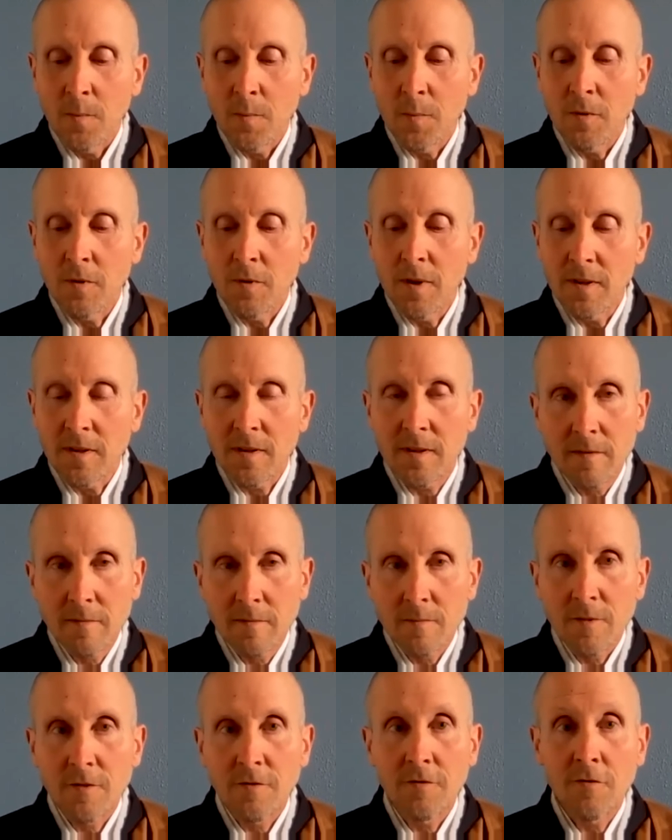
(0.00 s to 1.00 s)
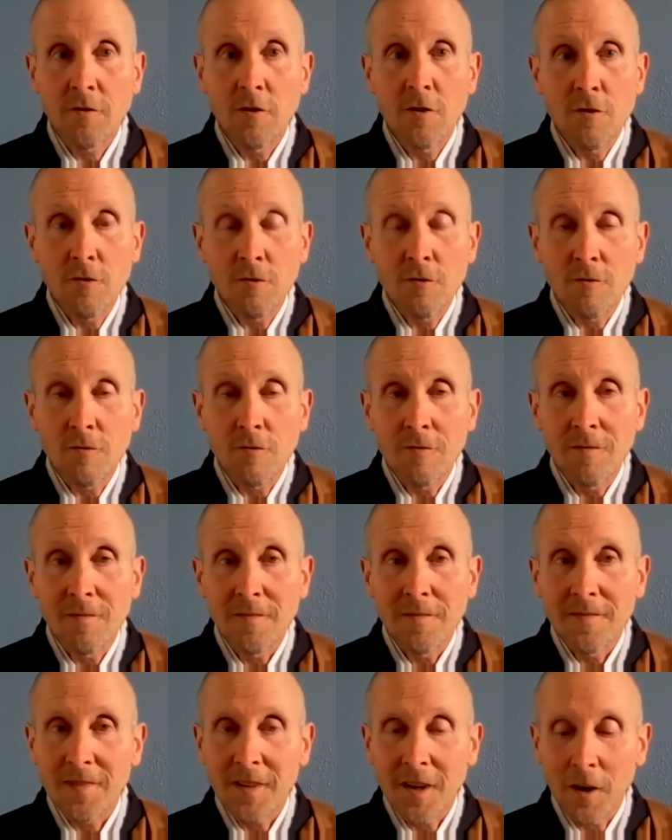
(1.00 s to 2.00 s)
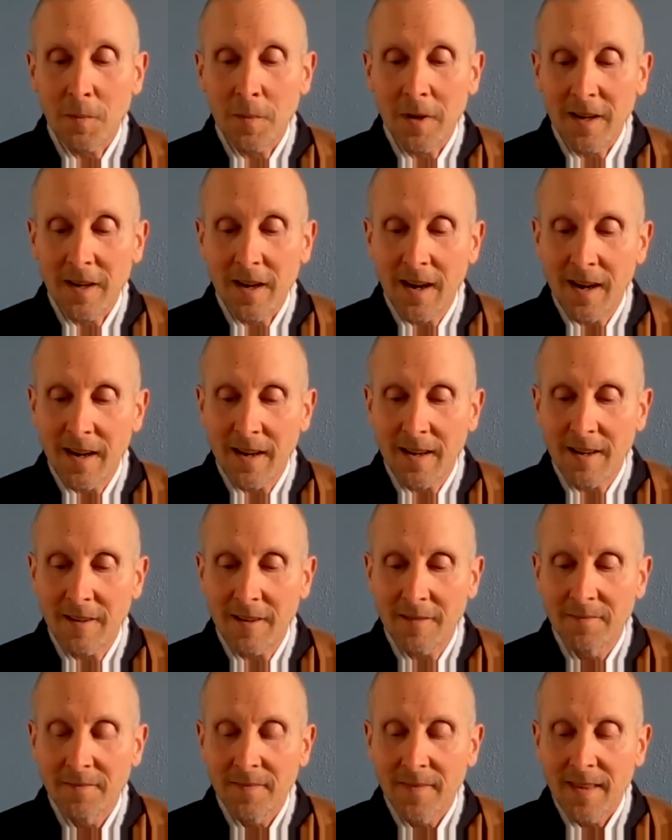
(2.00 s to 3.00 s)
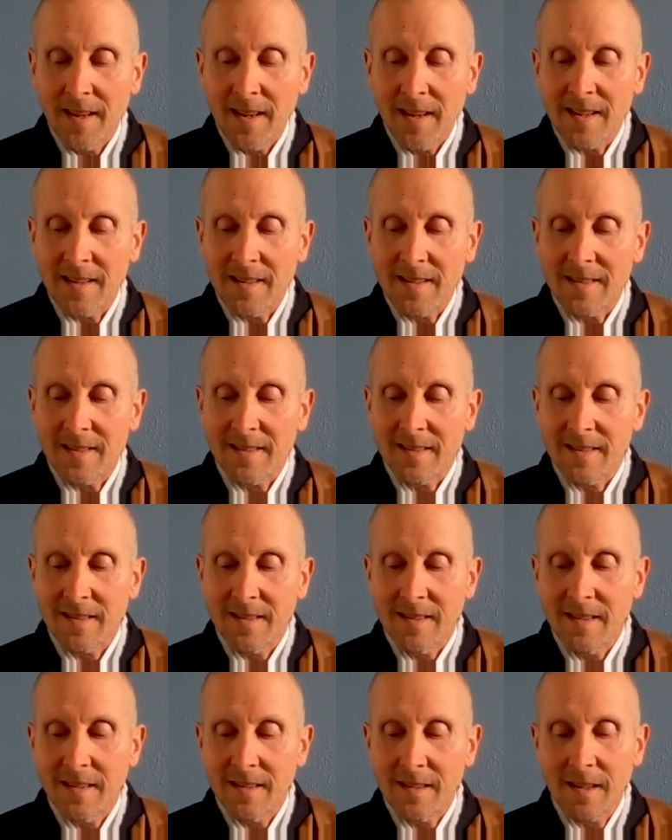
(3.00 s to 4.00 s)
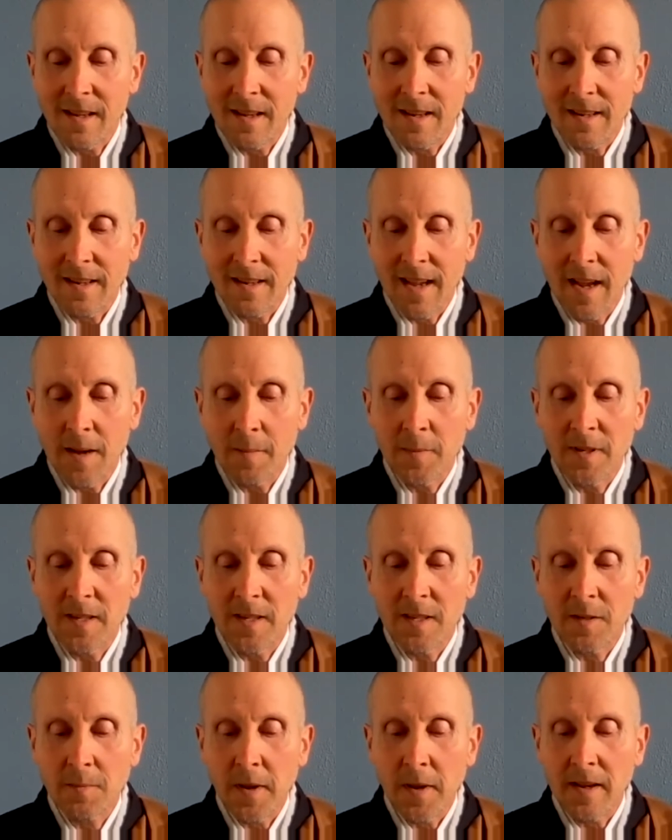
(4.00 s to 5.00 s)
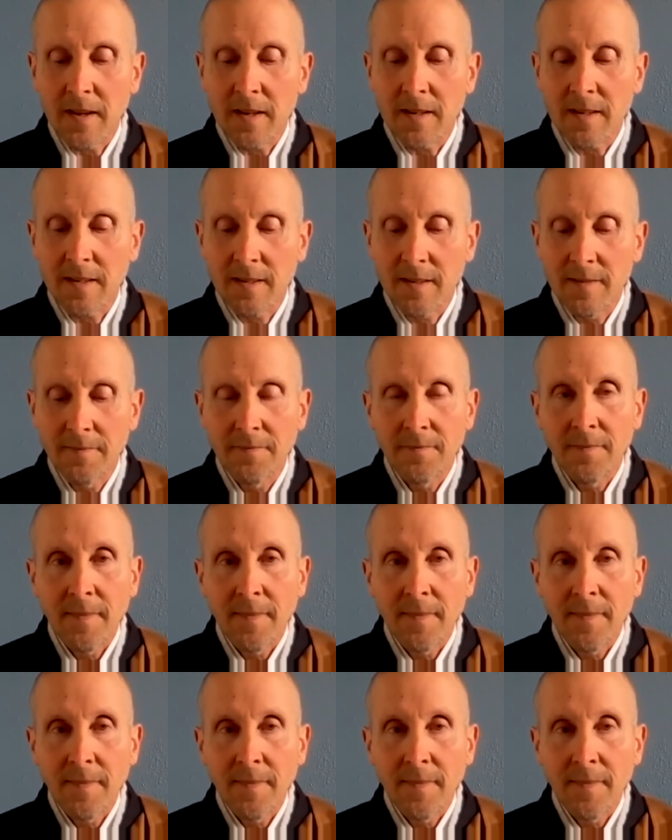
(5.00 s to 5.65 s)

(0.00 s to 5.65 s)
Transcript: Buddha's true dharmakaya is like empty space,